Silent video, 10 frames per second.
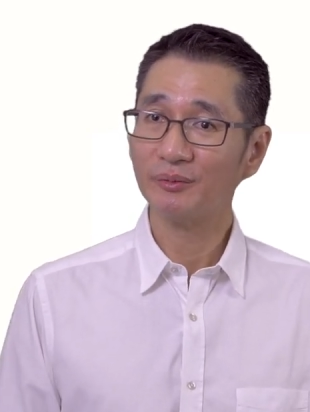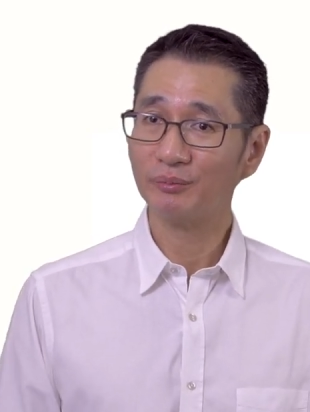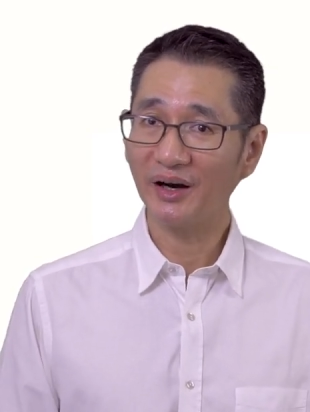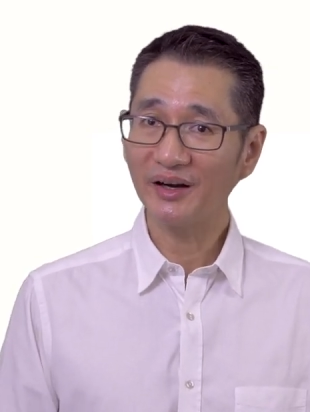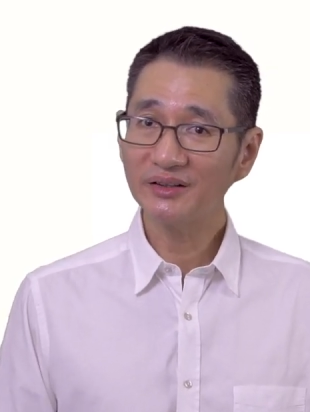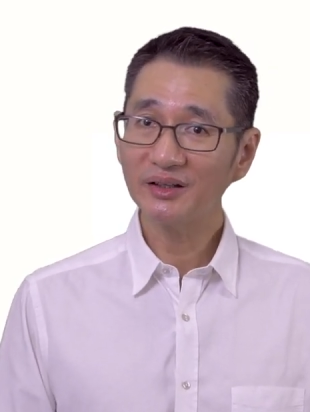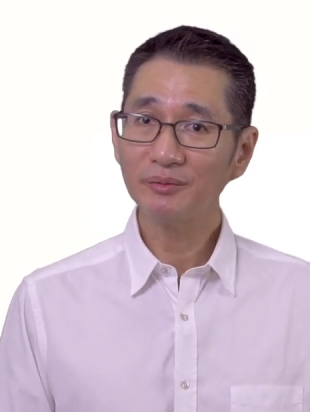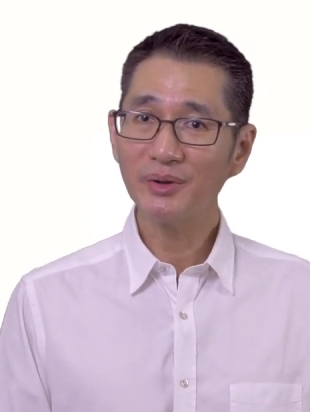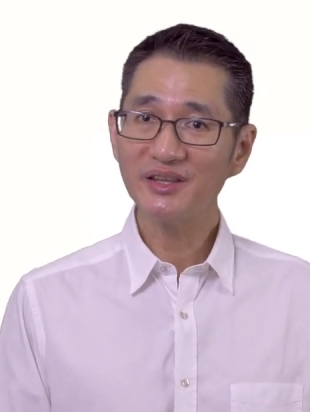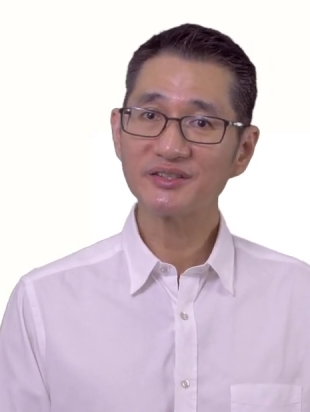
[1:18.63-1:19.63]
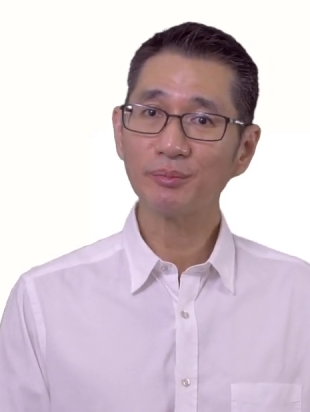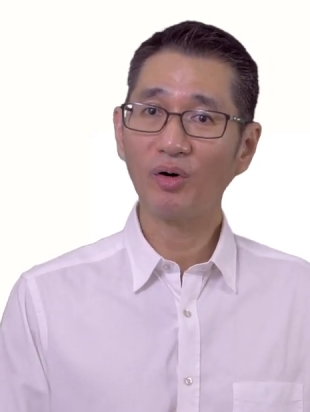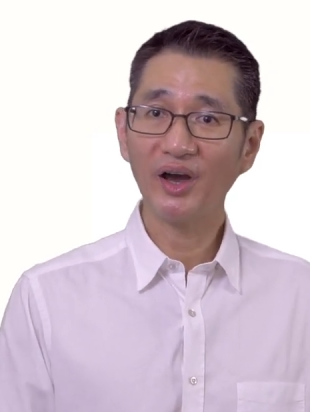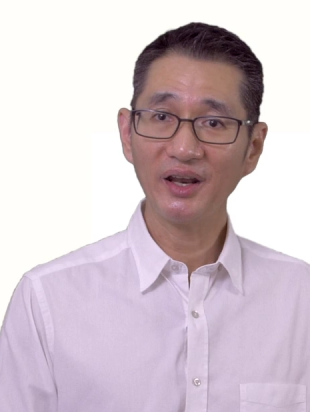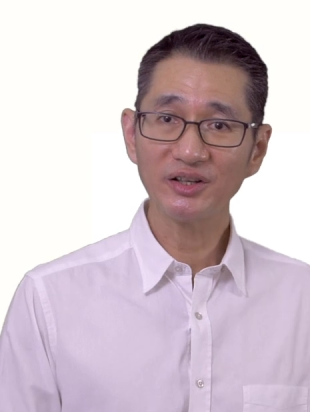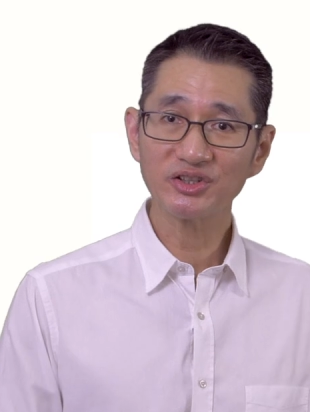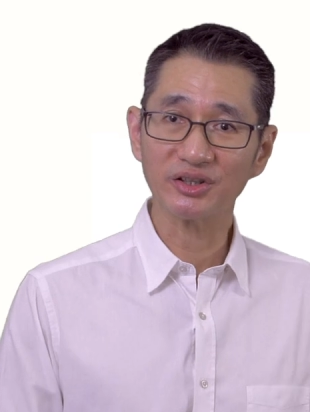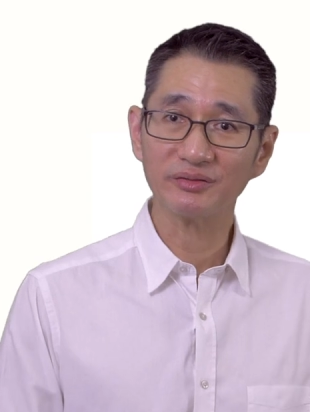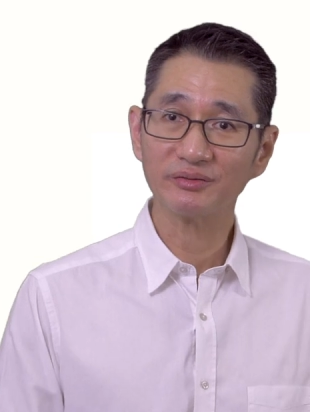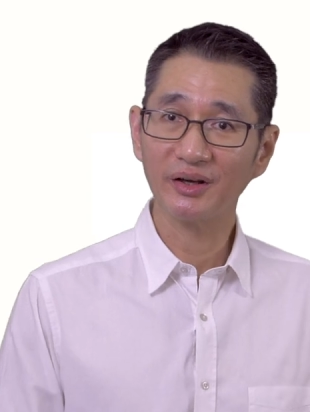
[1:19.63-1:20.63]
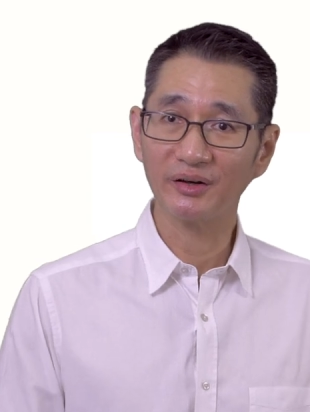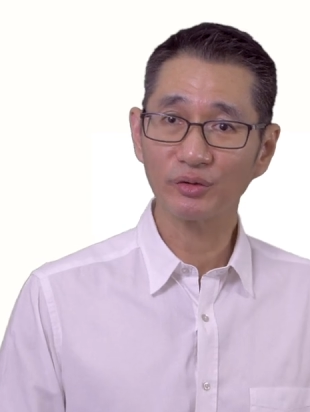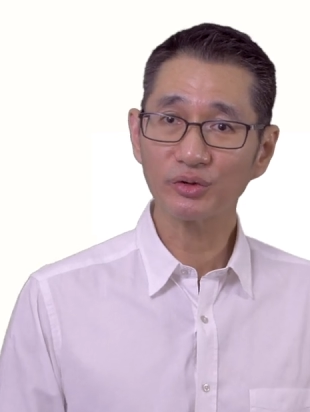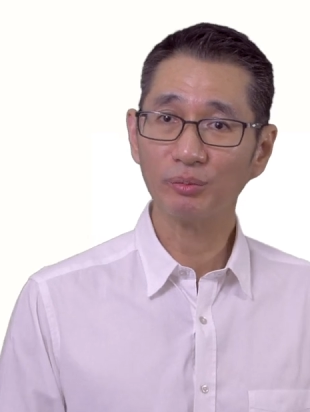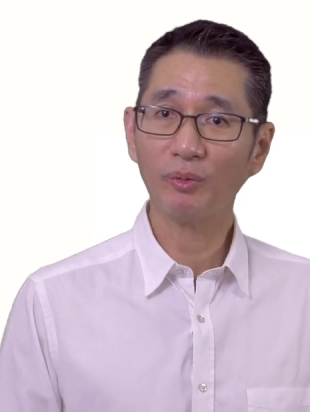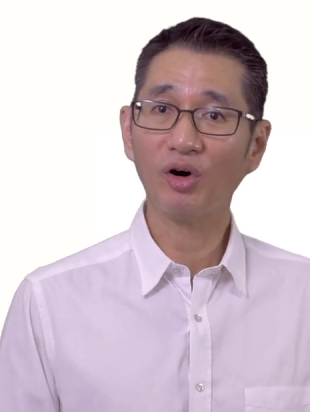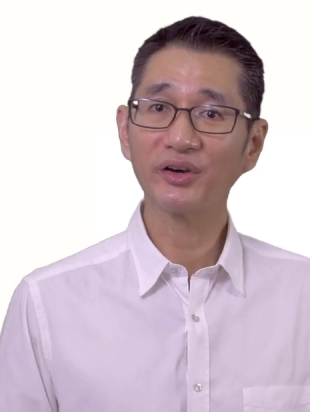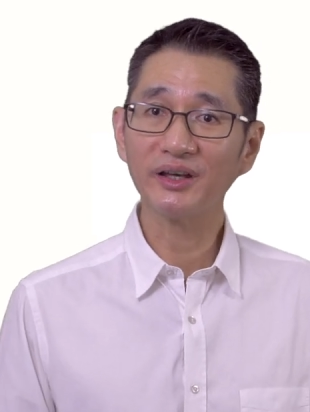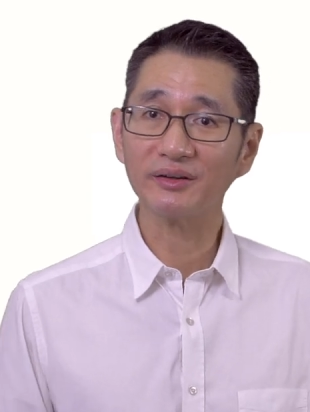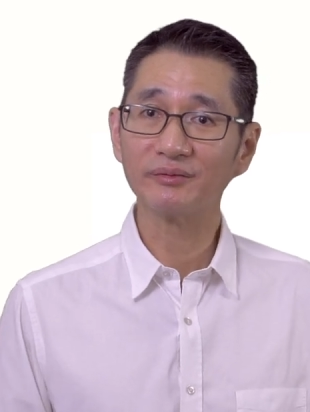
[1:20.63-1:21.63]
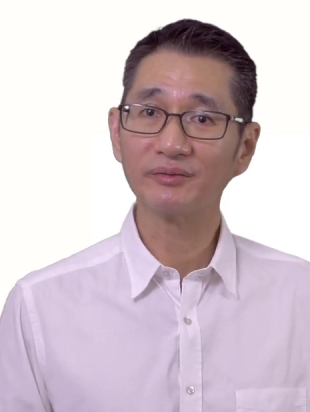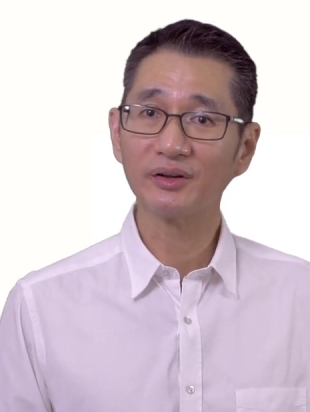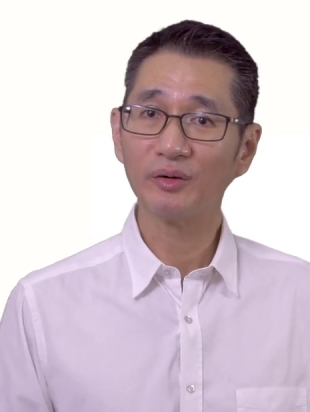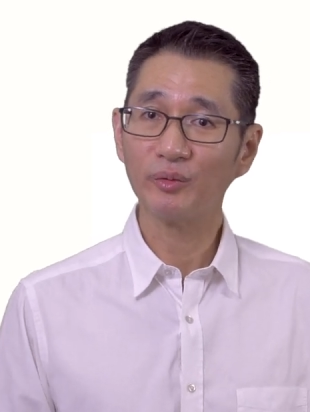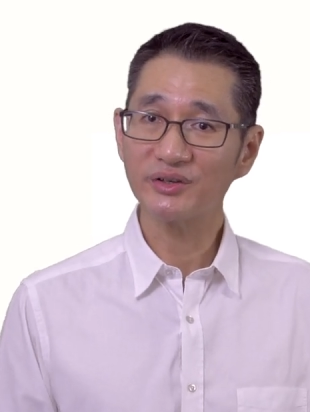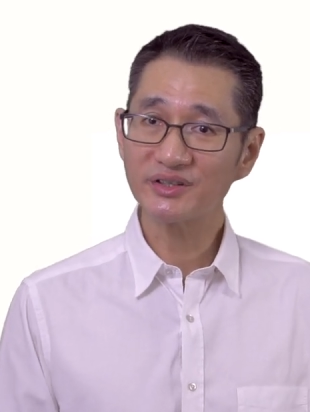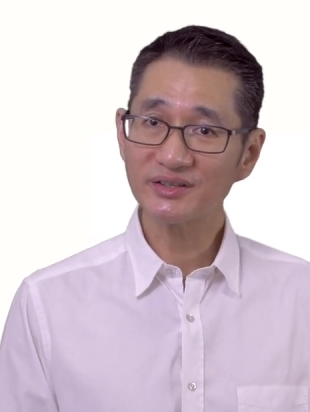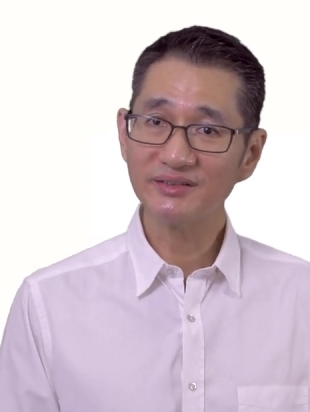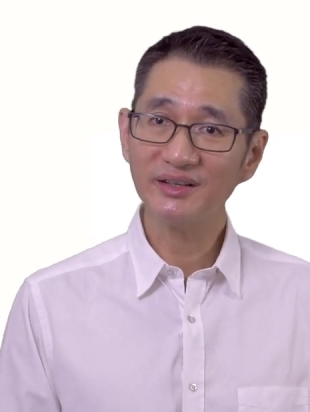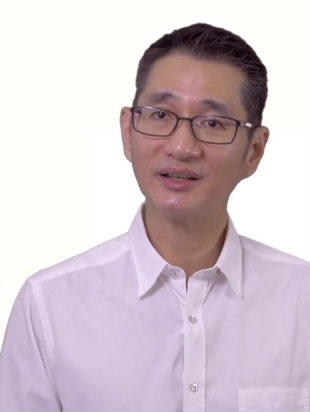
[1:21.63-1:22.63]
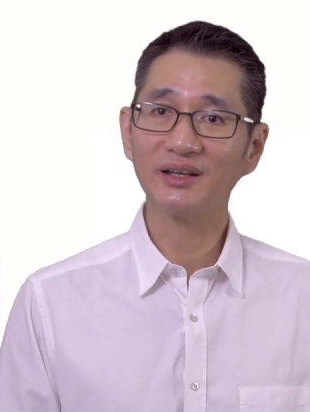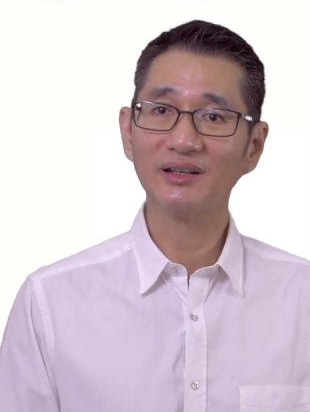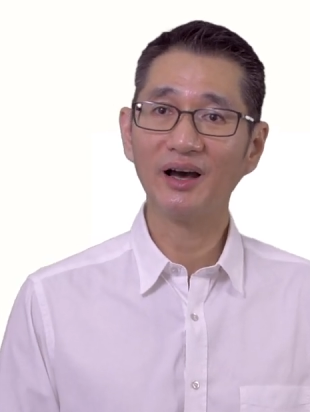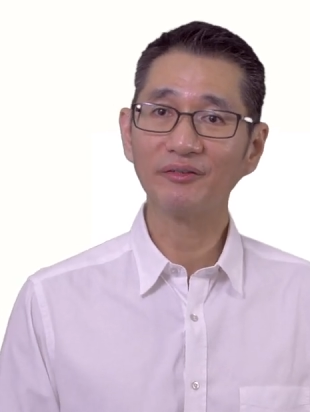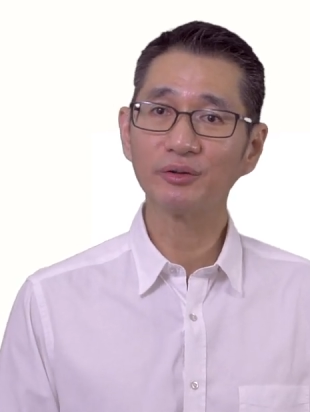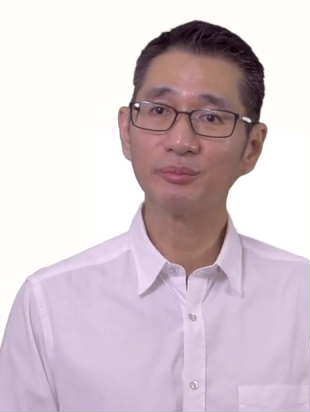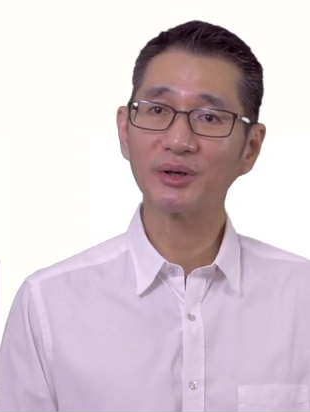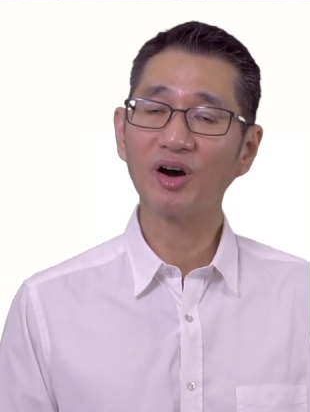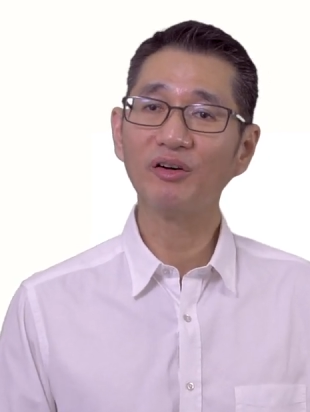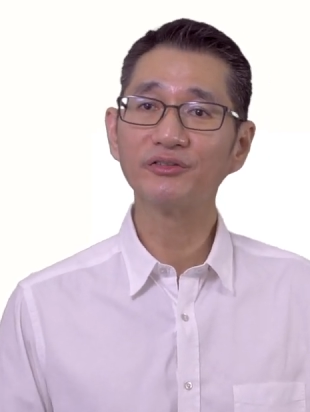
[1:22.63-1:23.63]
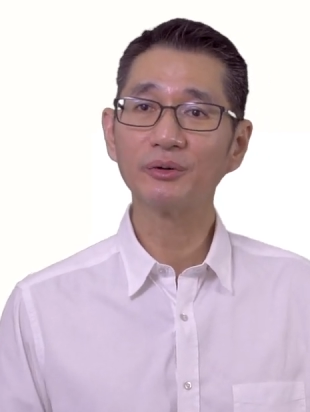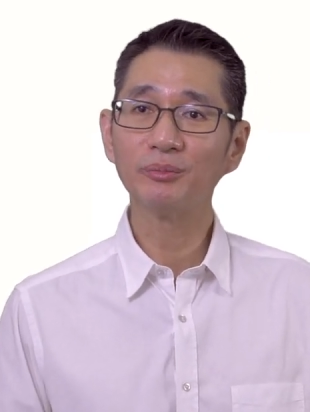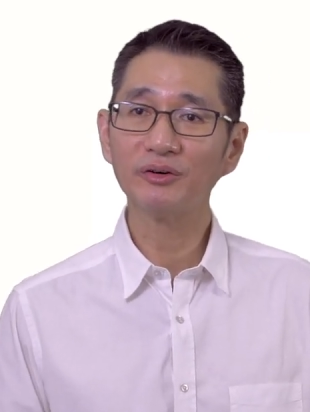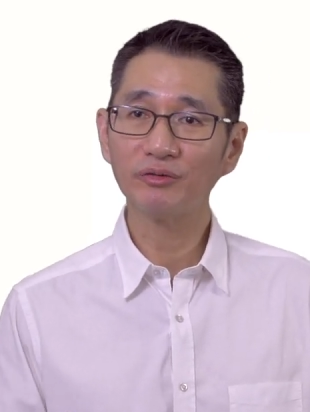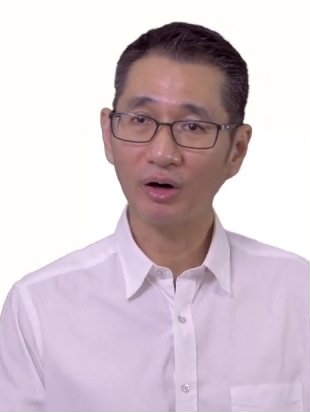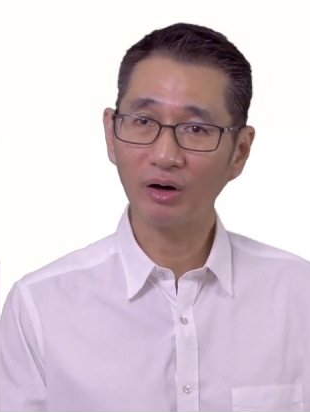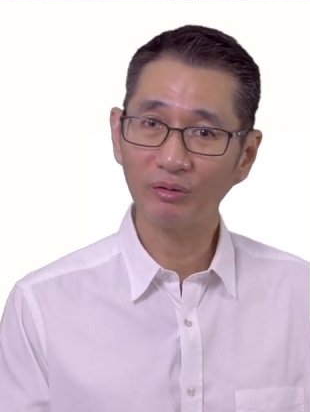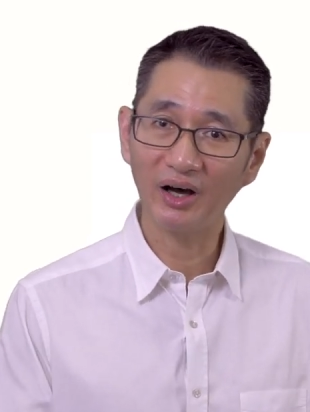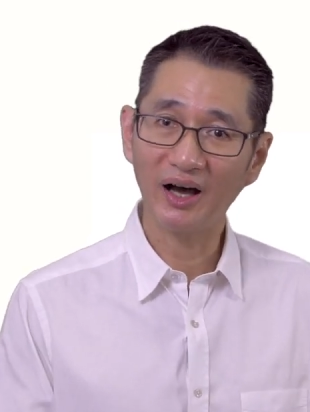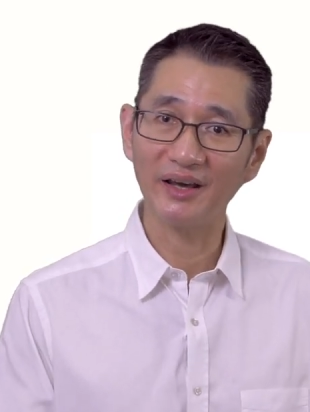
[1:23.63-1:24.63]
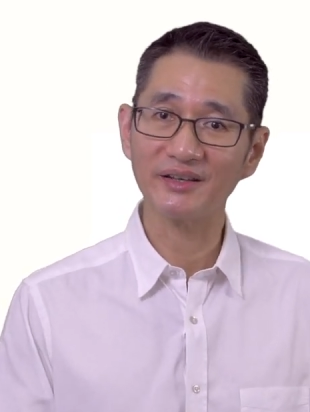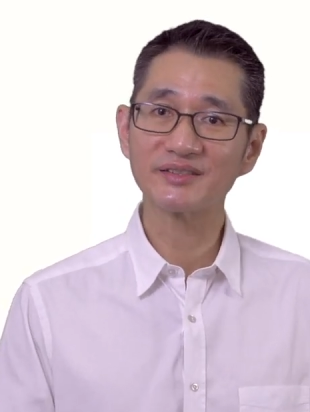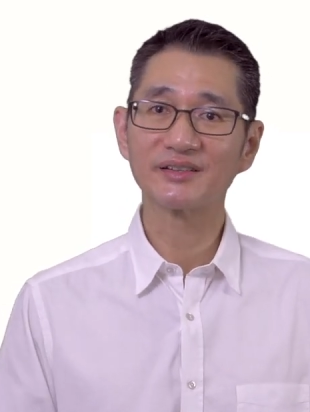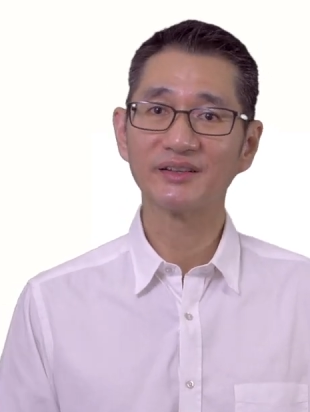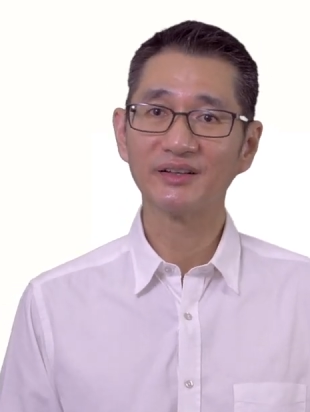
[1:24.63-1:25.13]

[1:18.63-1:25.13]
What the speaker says: Brighter means more energy and also more heat. We just need enough to be comfortable for our eyes.